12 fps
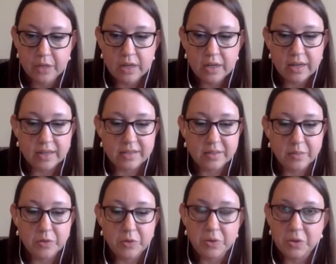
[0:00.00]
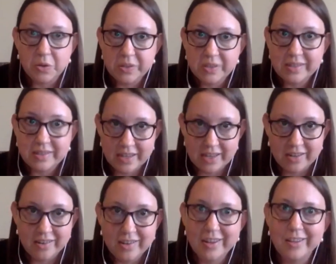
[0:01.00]
As someone who uses
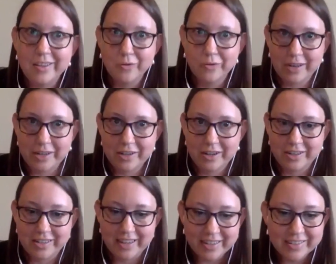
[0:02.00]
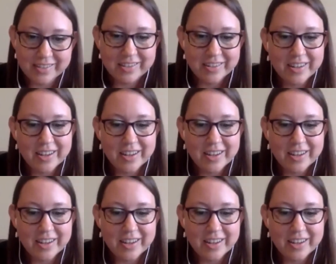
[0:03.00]
Zinn in the right context,